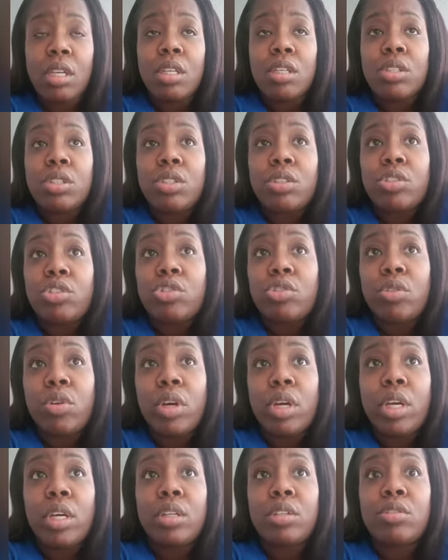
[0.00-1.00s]
She's
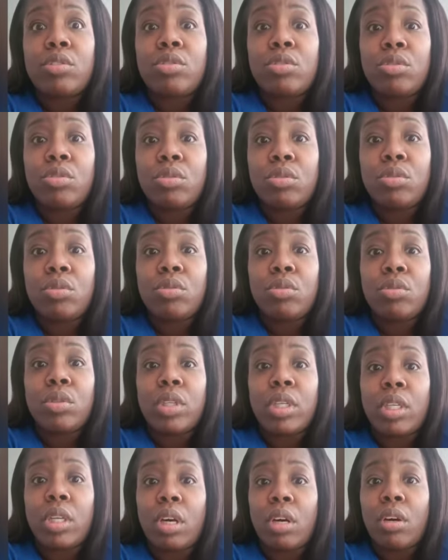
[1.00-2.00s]
trying to
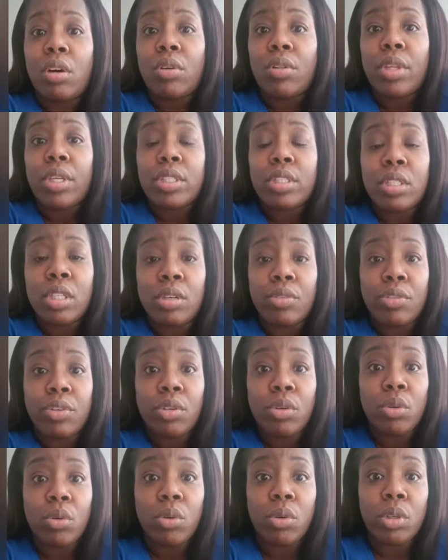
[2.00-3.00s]
get all that stuff in
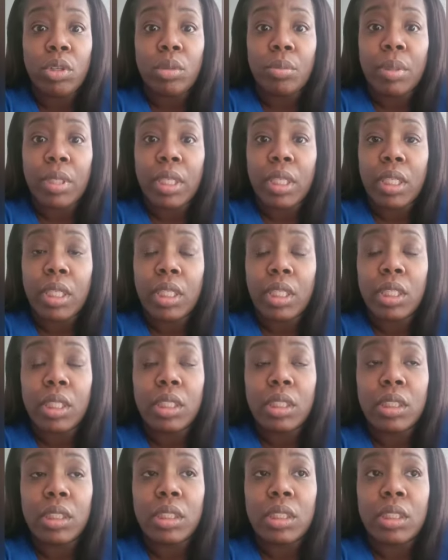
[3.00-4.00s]
order
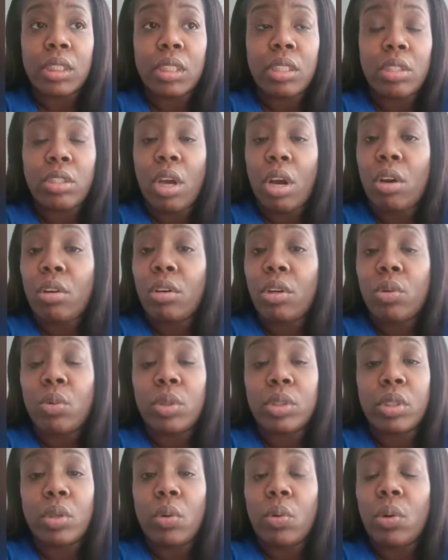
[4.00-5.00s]
because y'all know
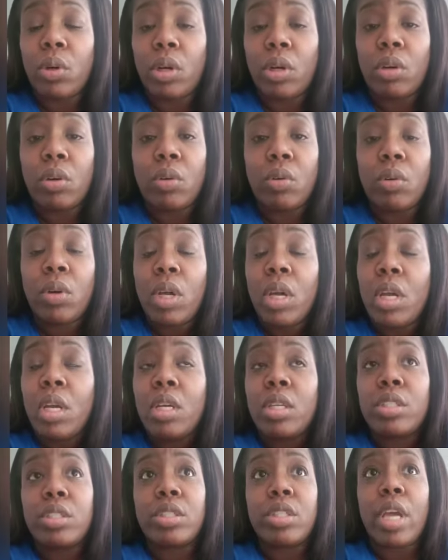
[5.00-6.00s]
what's going on.
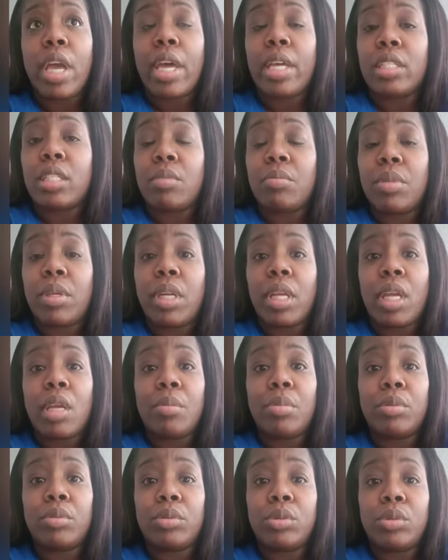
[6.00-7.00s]
She hasn't been
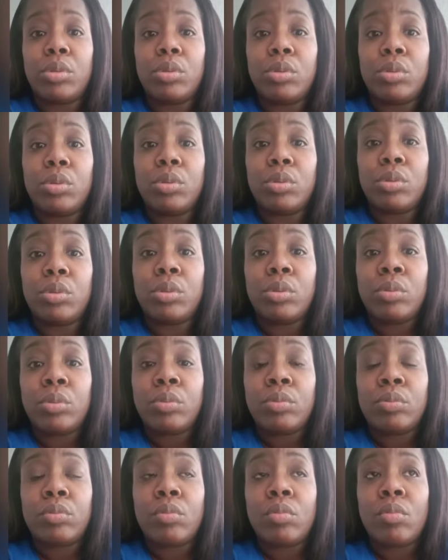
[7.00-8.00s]
able to
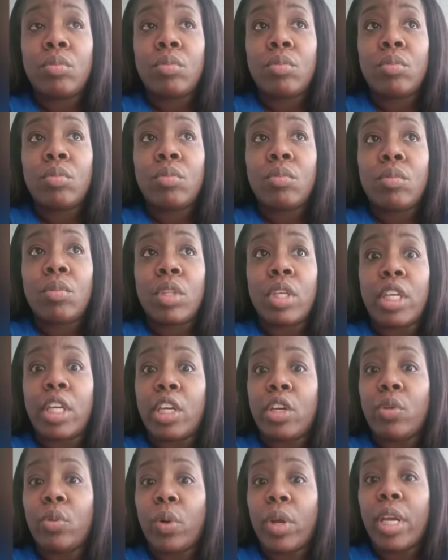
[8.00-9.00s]

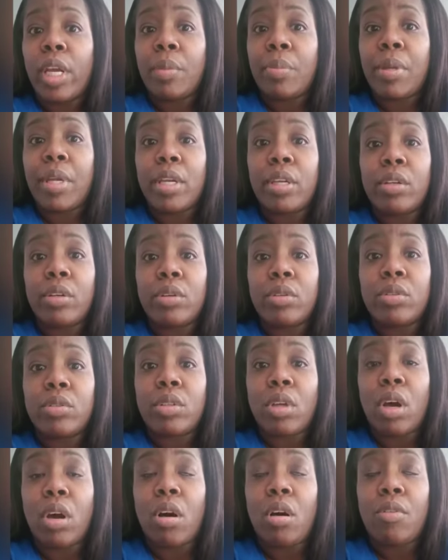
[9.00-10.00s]
get Greg
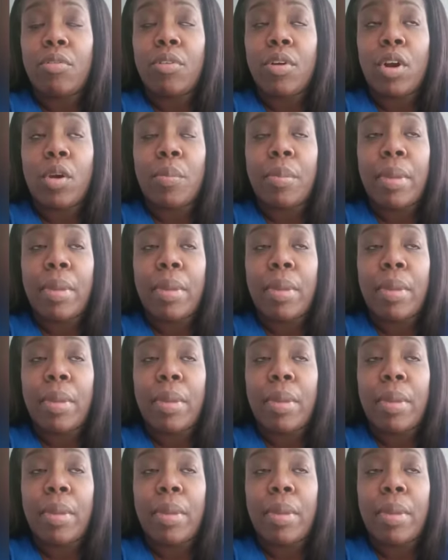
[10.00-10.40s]
Peters off her